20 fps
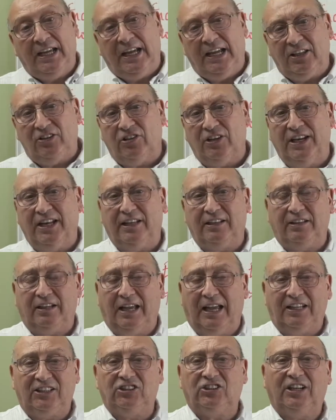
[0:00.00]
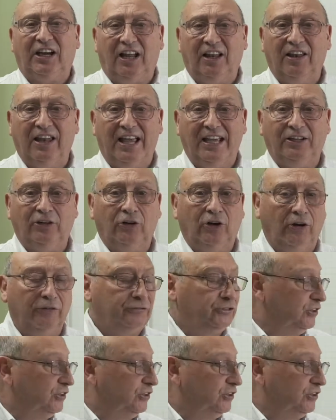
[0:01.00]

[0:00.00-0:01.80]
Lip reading: It's an extra layer of